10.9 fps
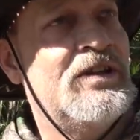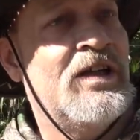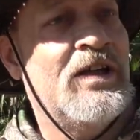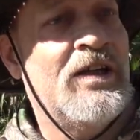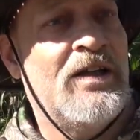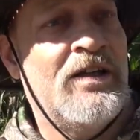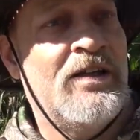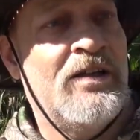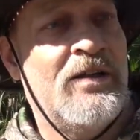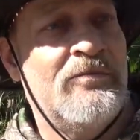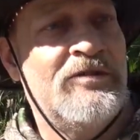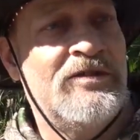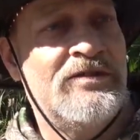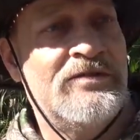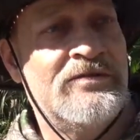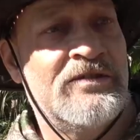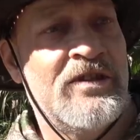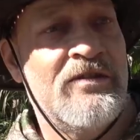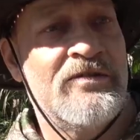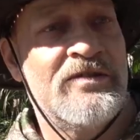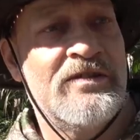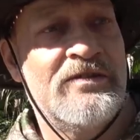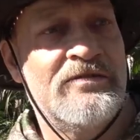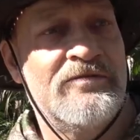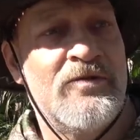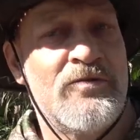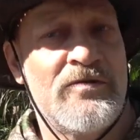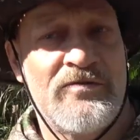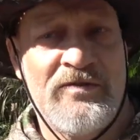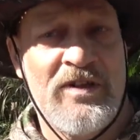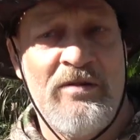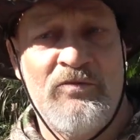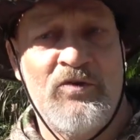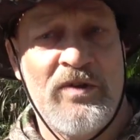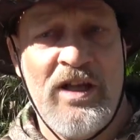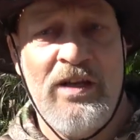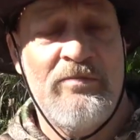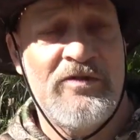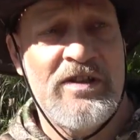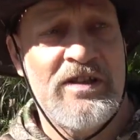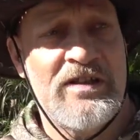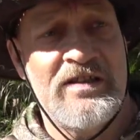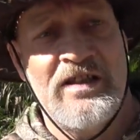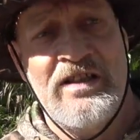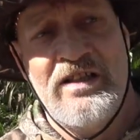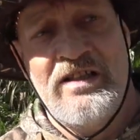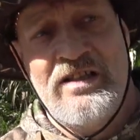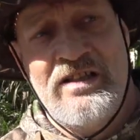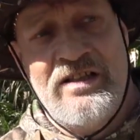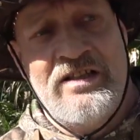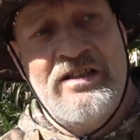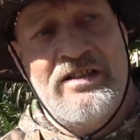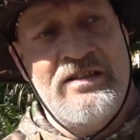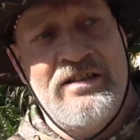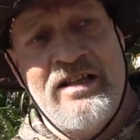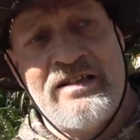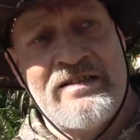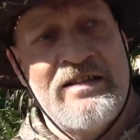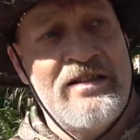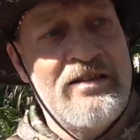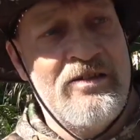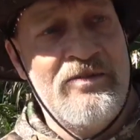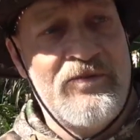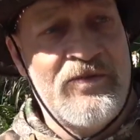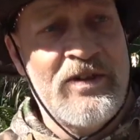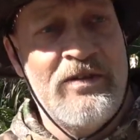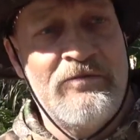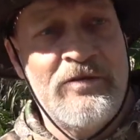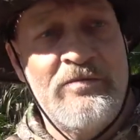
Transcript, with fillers: Um, what else? Of course, we got more camping things. Next thing, hopefully, will